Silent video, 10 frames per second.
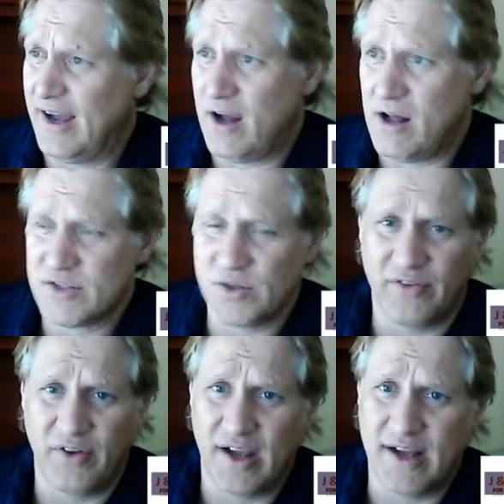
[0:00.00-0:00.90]
Also,
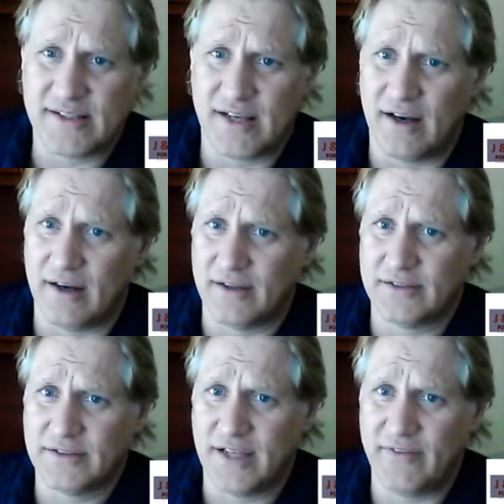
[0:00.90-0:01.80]
if you guys
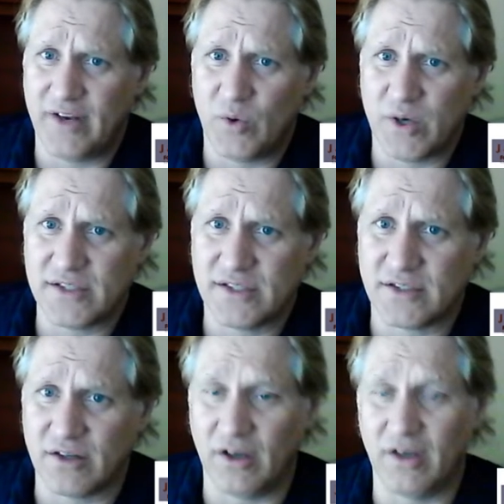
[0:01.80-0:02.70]
have any
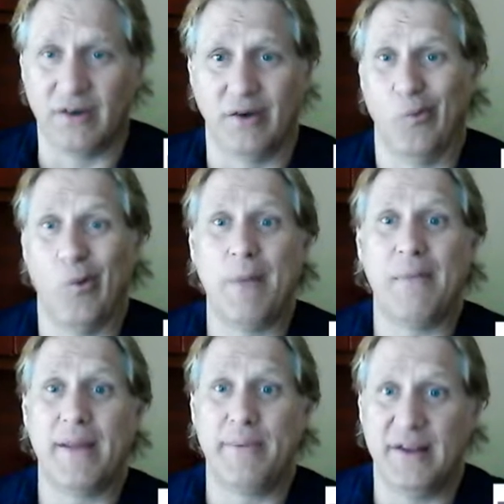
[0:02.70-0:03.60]
questions or you want
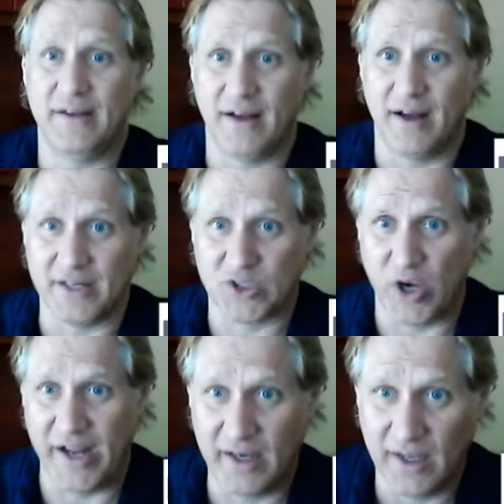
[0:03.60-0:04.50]
my opinion on a
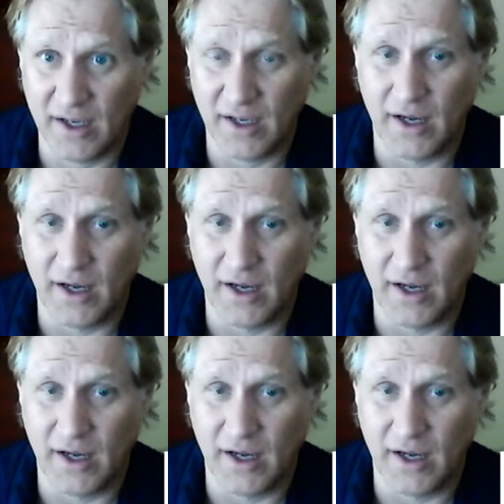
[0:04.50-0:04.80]
trade,